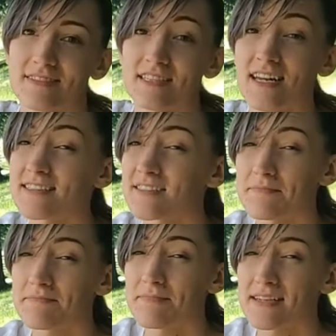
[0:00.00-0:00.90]
today's
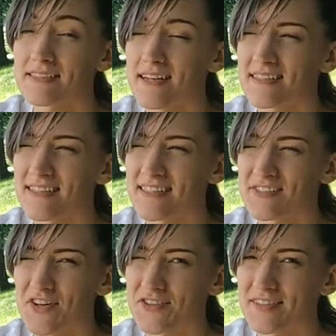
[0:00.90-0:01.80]
the best day to get
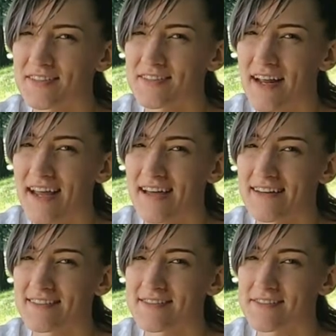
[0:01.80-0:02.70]
started,
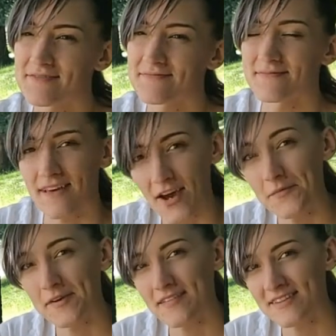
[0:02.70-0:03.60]
and I
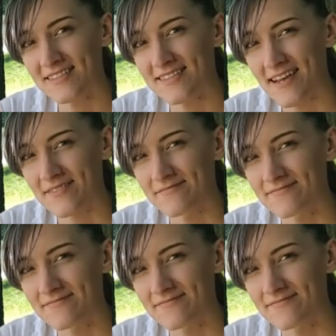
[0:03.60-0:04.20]
hope you have a nice day.